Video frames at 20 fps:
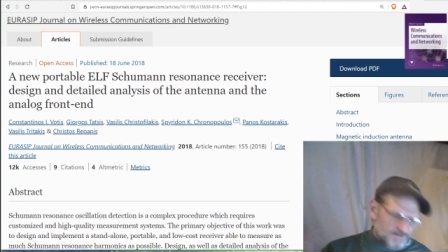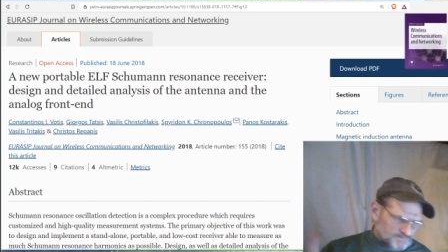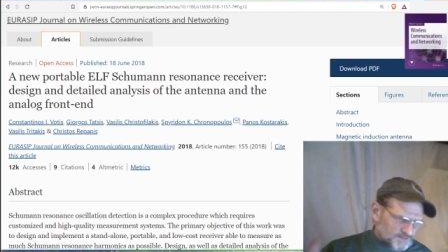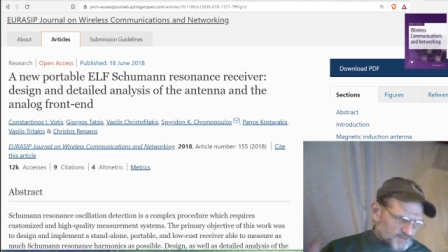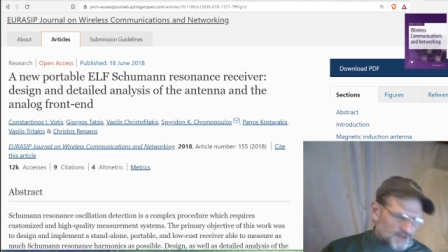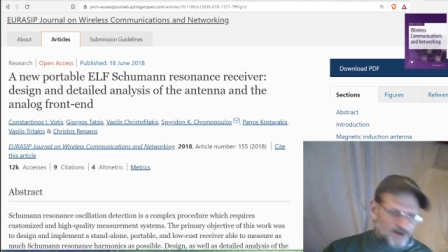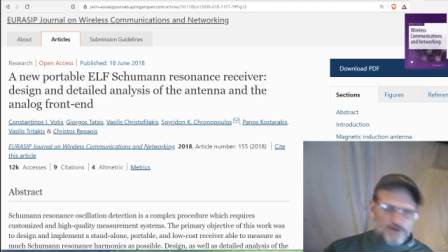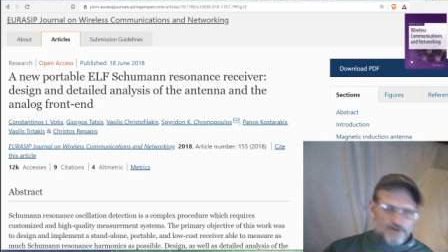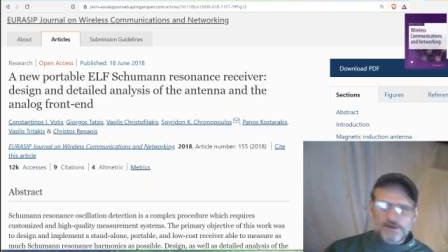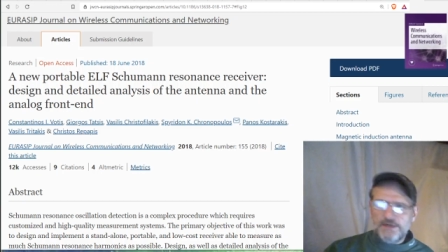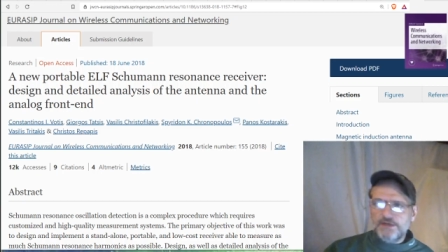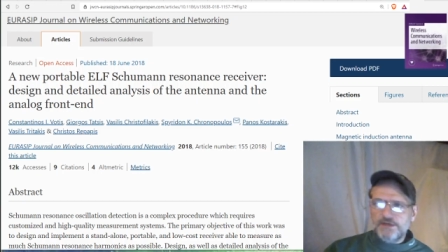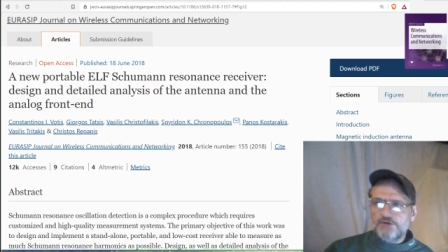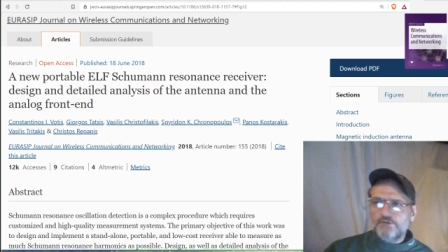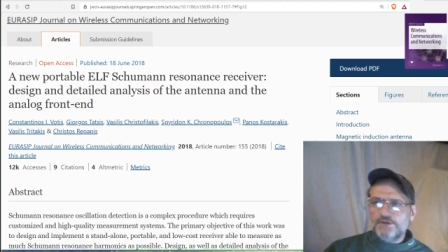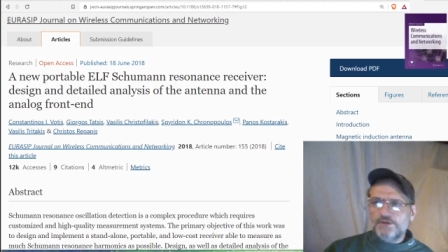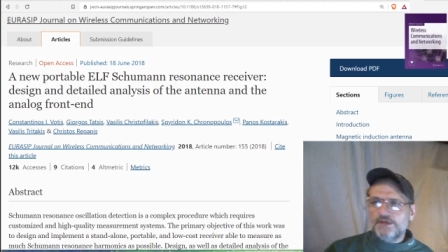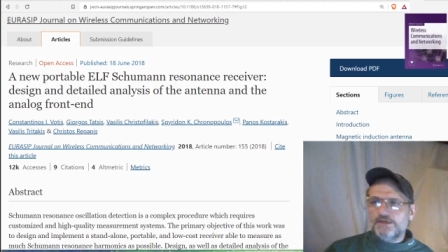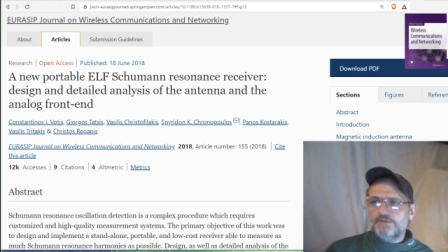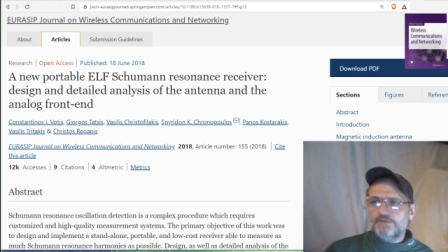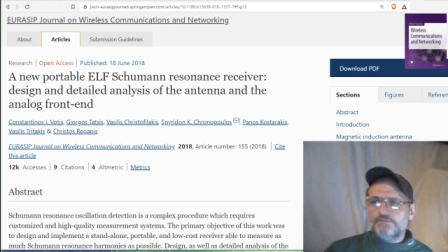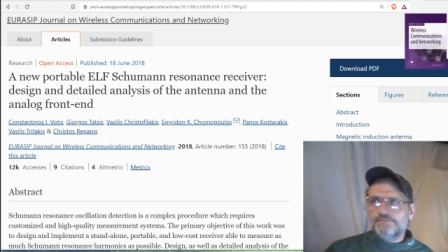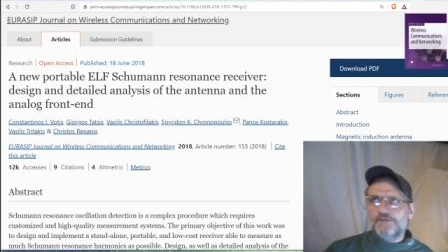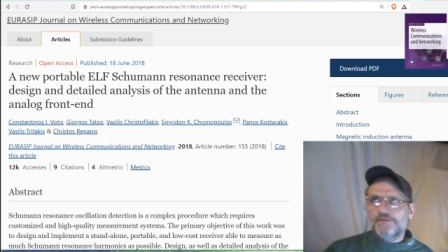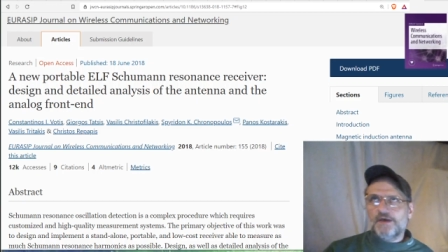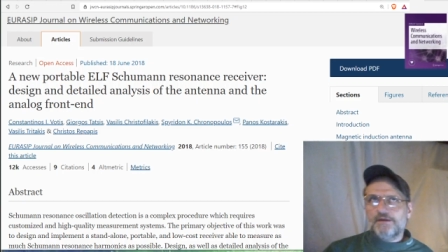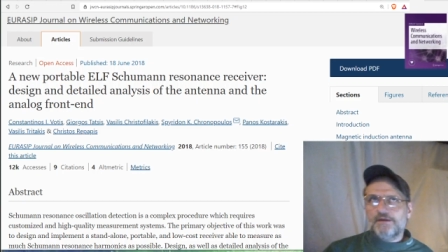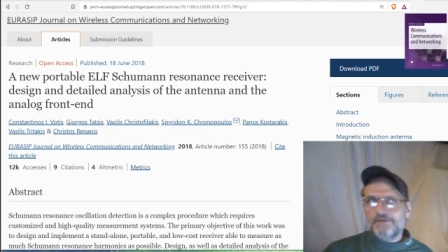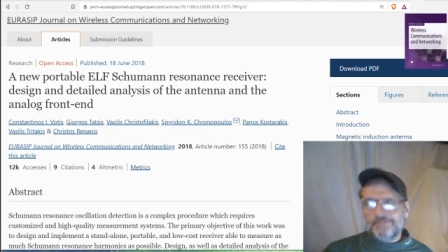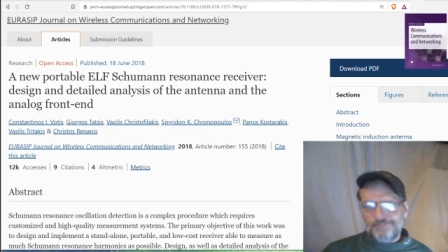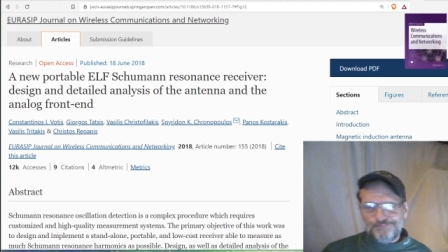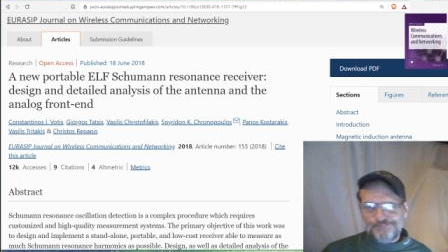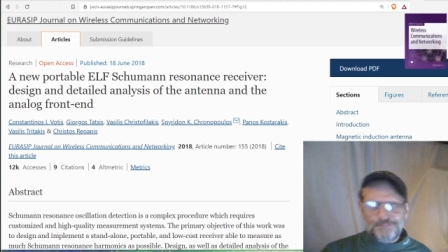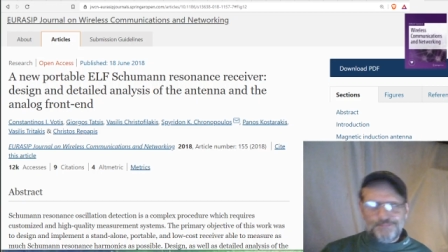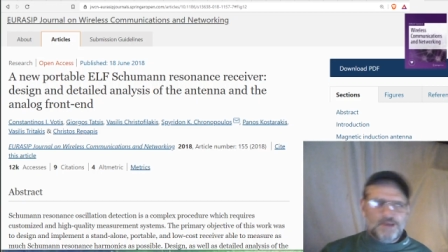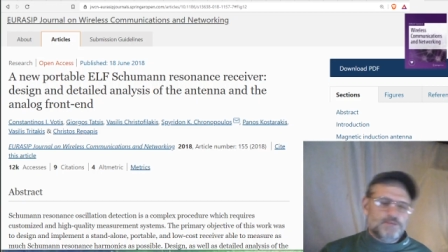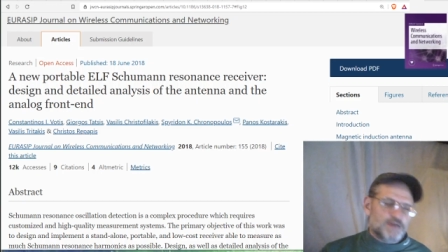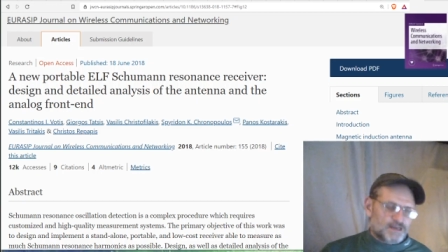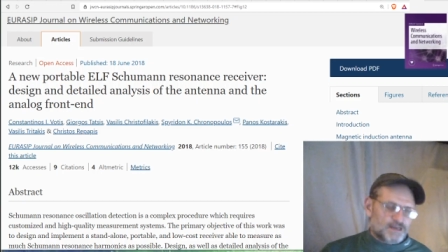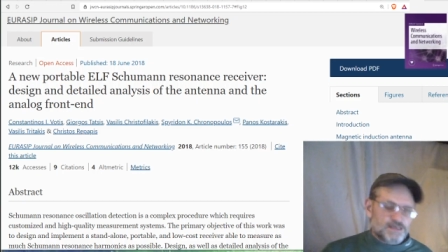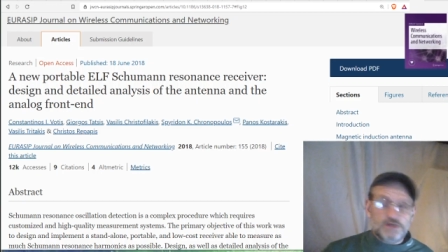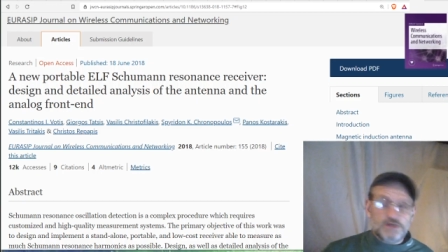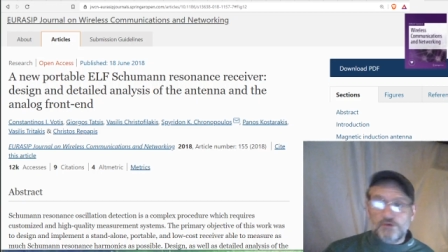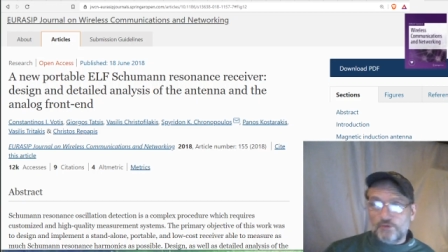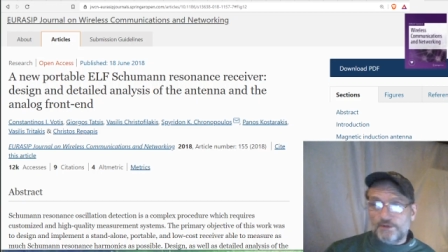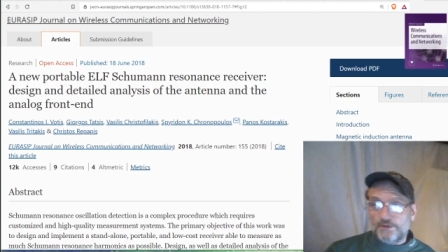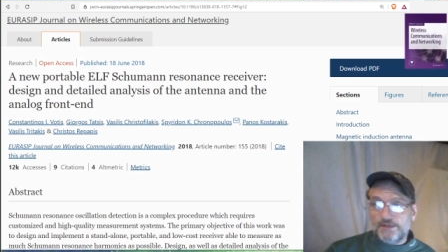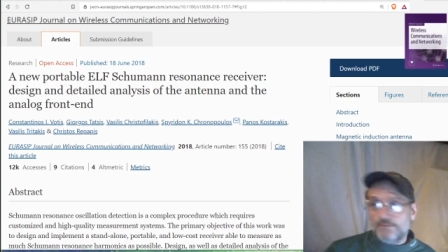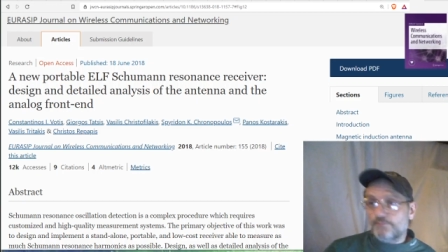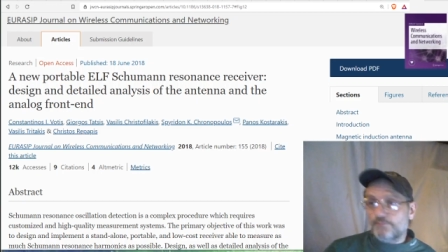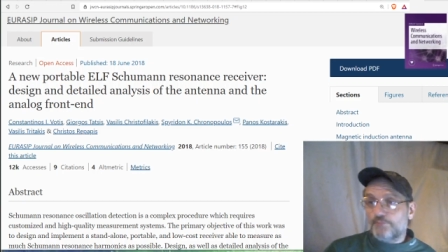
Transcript: that are equally that are maybe not equally,